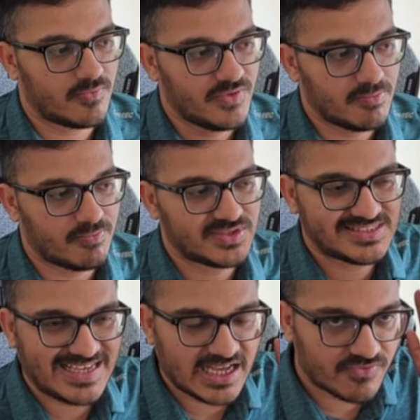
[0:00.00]
We
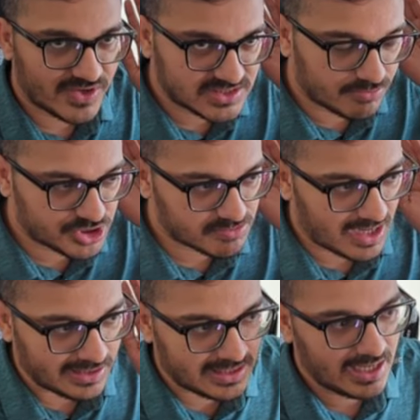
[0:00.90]
sacrifice the bishop
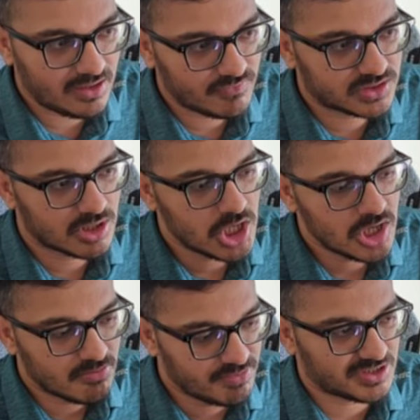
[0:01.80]
again with
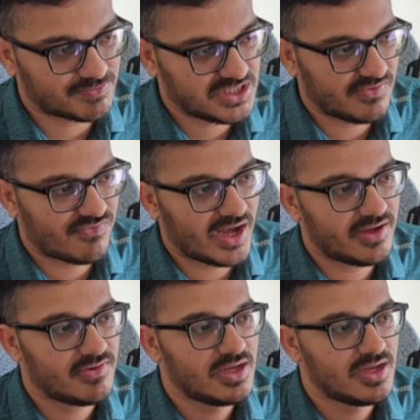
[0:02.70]
bishop c5.